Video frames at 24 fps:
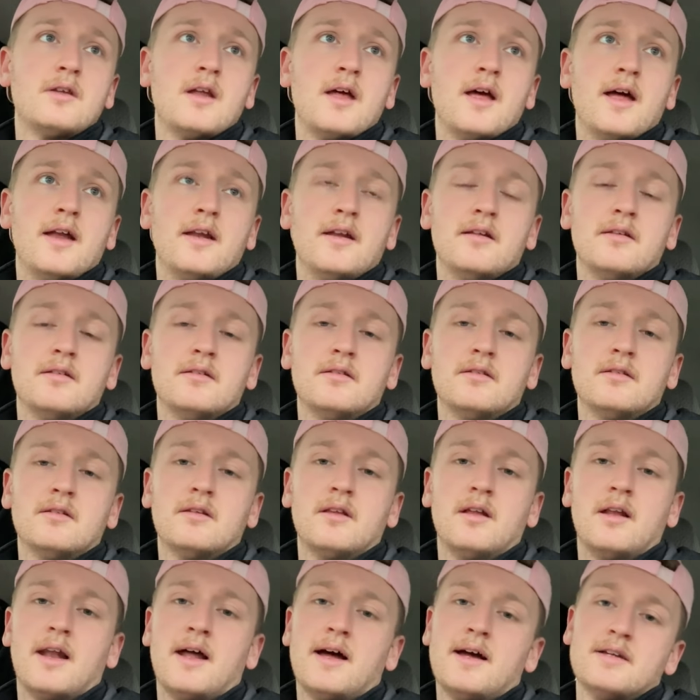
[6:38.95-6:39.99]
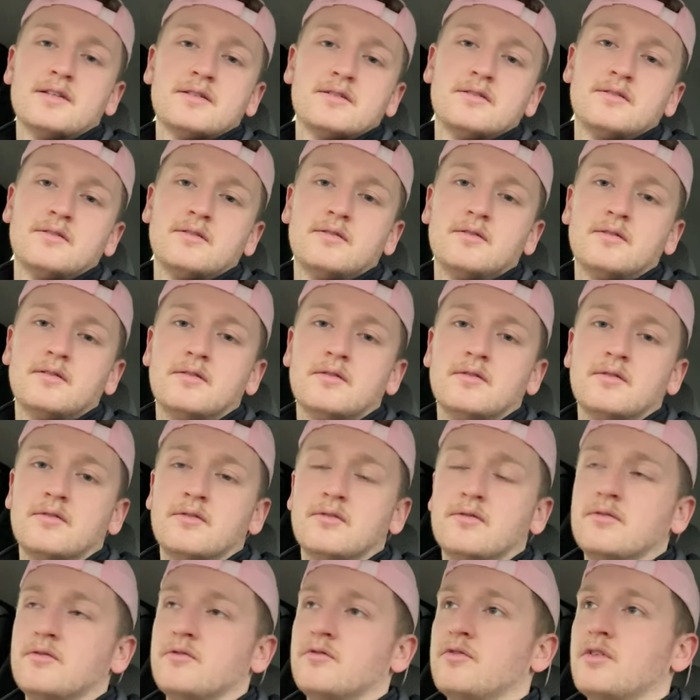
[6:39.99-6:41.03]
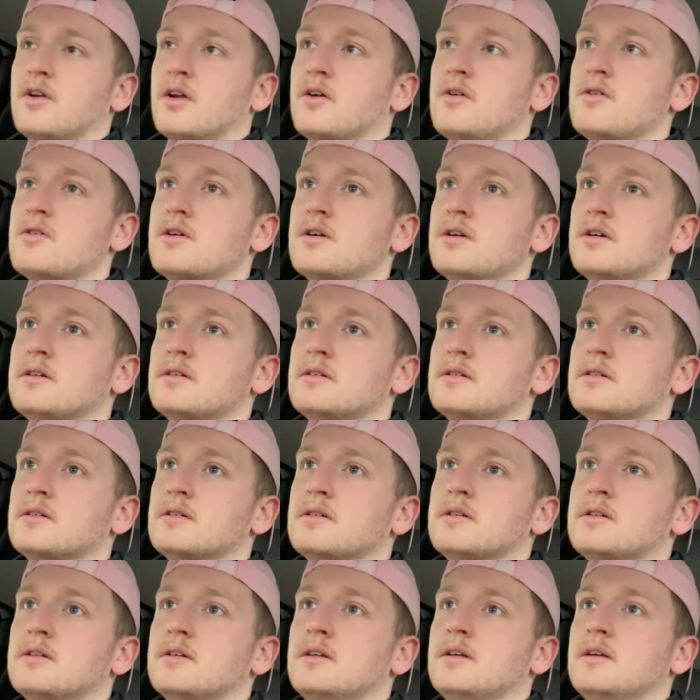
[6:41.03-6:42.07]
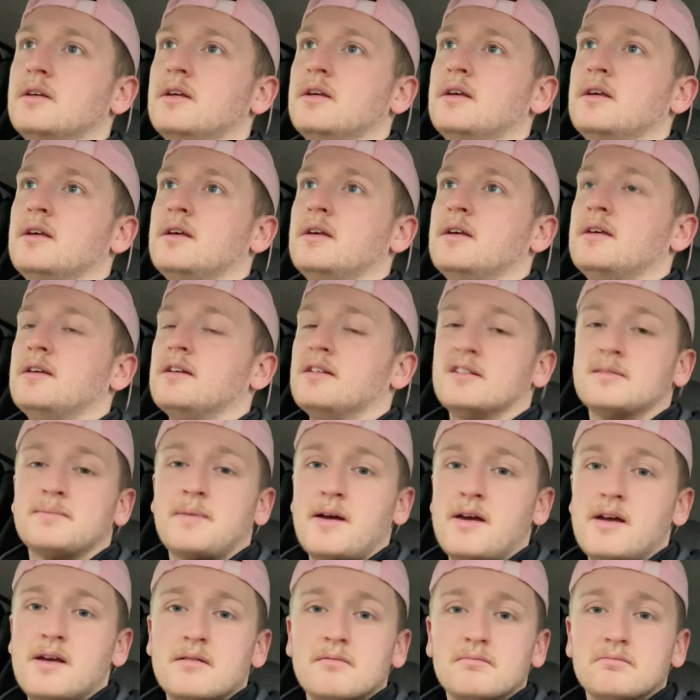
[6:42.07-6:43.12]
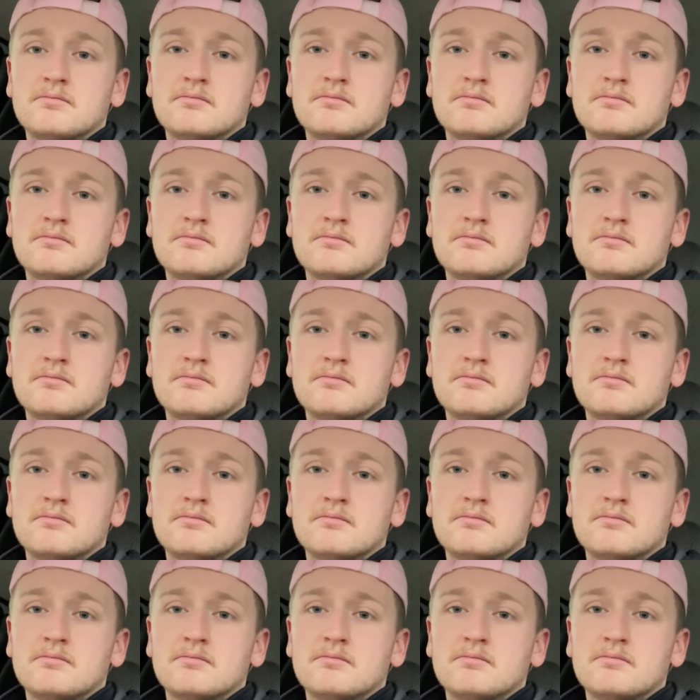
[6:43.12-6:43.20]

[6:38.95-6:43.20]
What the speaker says: edit the last vlog. That's about it.